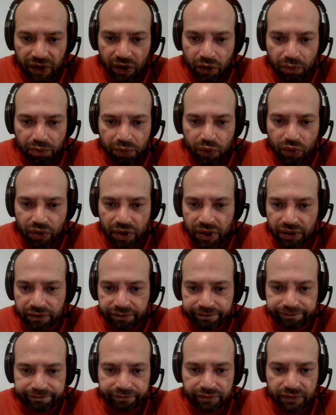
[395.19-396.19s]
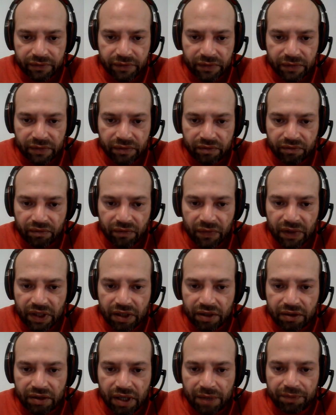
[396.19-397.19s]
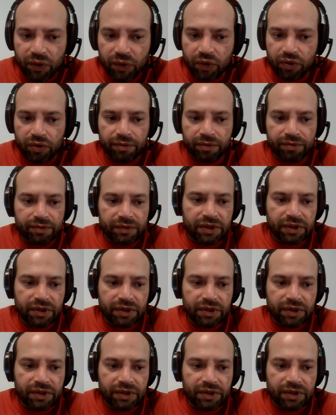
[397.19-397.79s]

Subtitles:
computer is up to you.